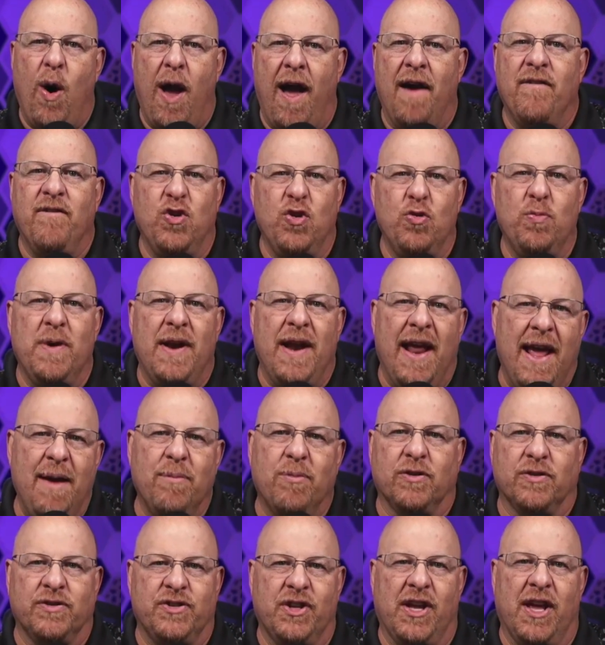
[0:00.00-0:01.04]
have you been
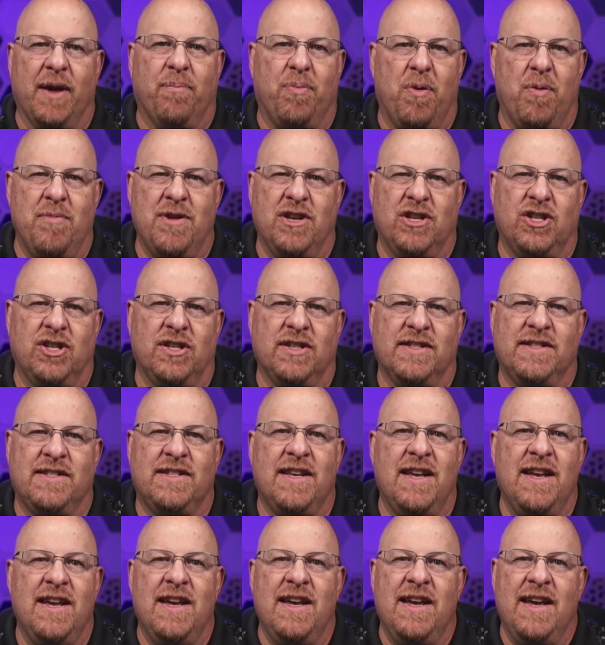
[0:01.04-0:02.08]
able to get permissions
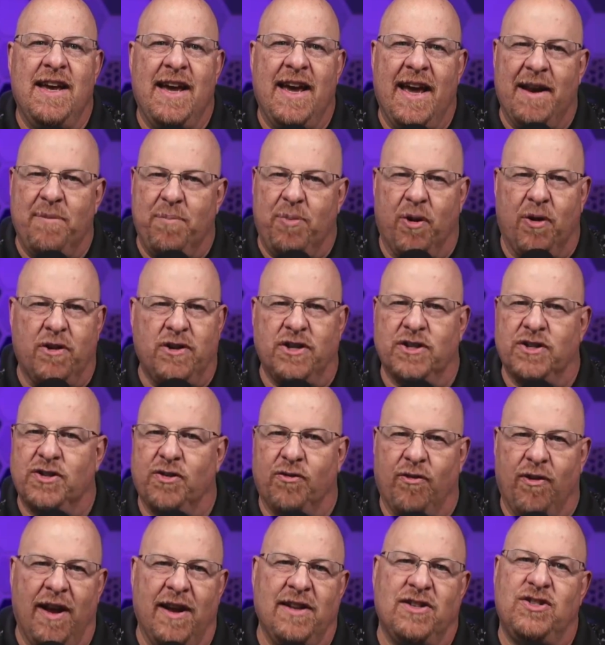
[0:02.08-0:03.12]
and purchase the
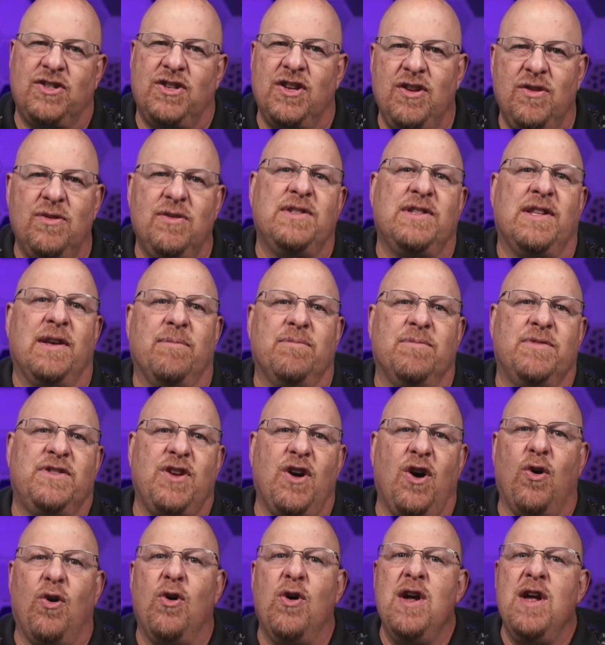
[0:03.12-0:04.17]
rights to use them?
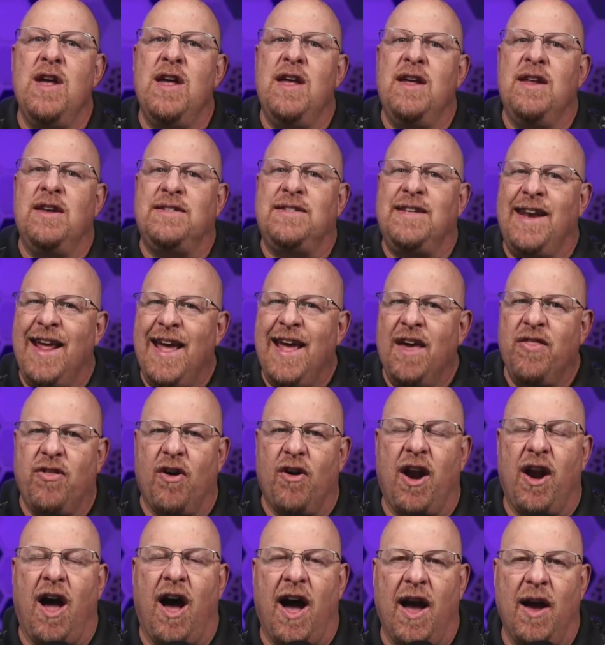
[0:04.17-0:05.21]
So today I
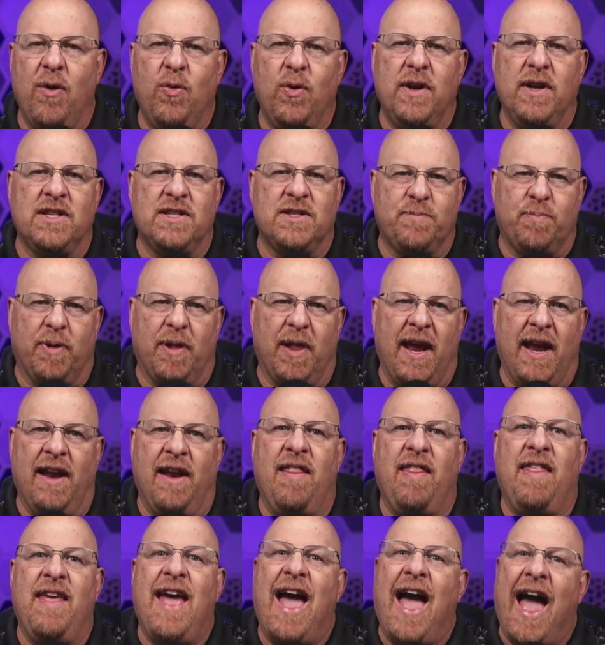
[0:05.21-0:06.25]
thought I would
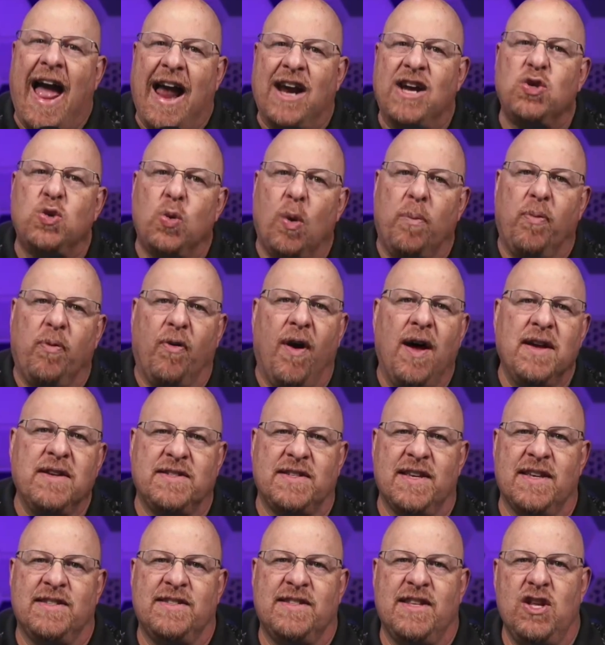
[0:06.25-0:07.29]
explain the actual
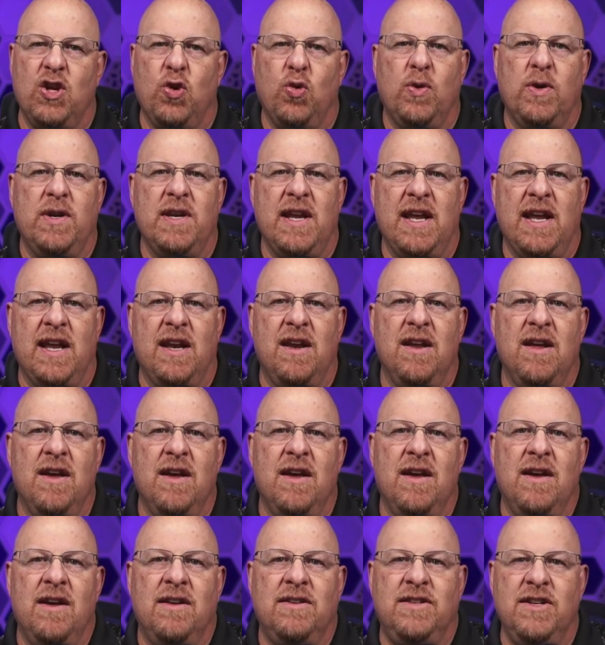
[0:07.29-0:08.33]
process that you would need
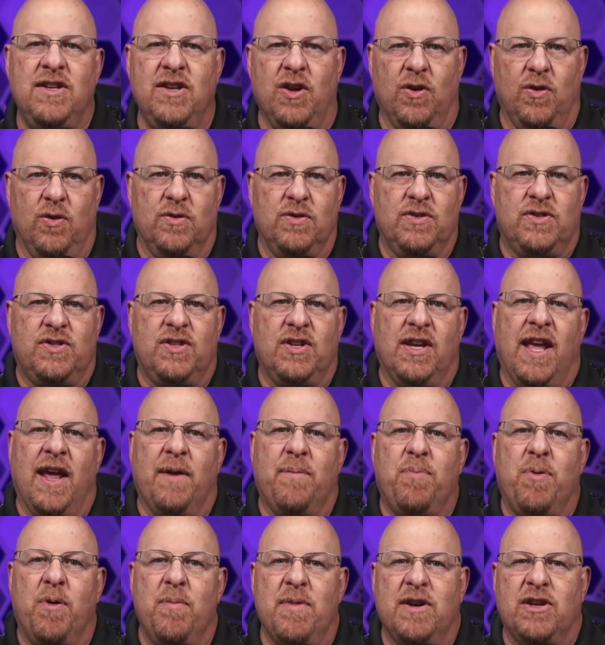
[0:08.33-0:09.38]
to use to
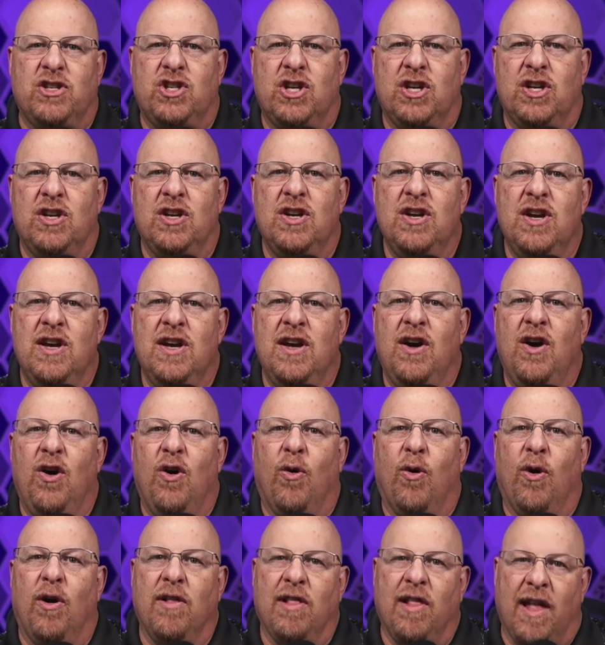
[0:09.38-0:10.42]
get permission
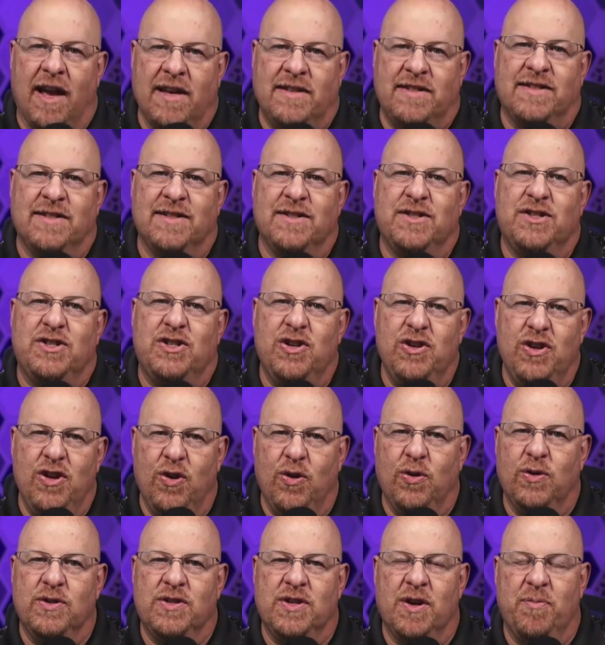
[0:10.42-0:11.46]
or a license to
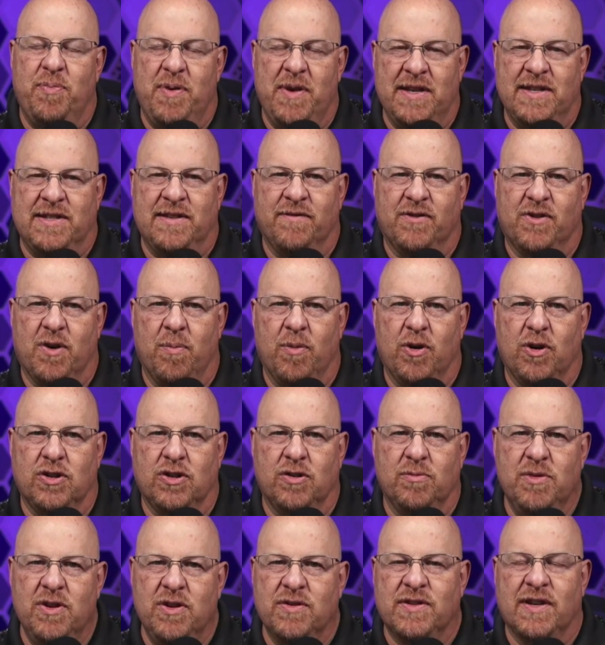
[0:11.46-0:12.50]
use a piece of
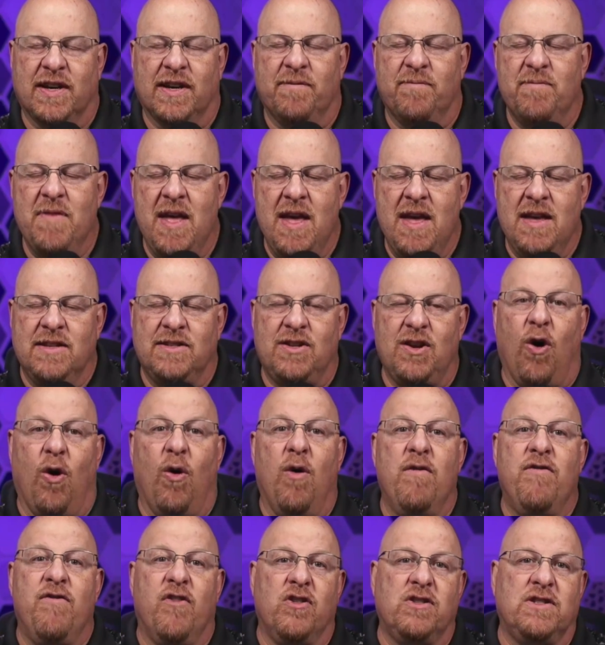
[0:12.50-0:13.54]
commercial music. So
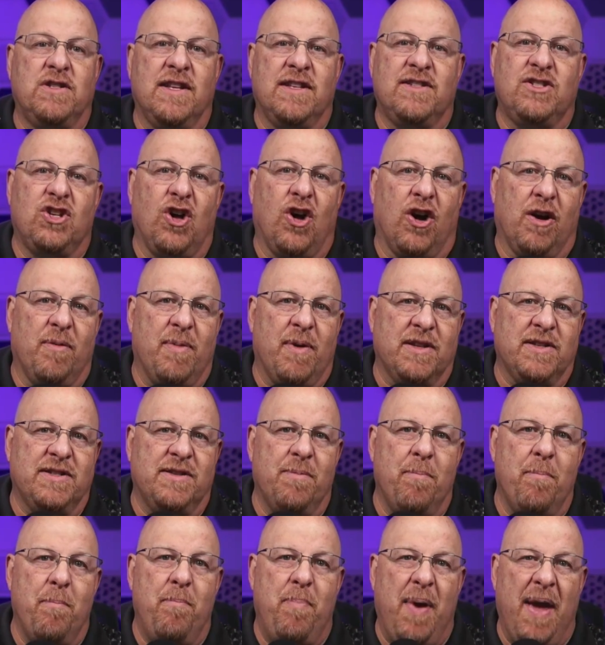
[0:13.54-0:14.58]
first, let's talk about
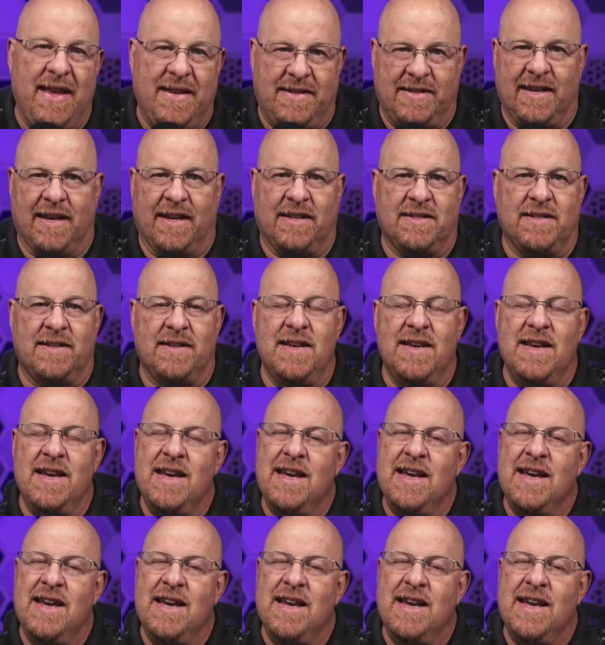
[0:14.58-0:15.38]
some basics.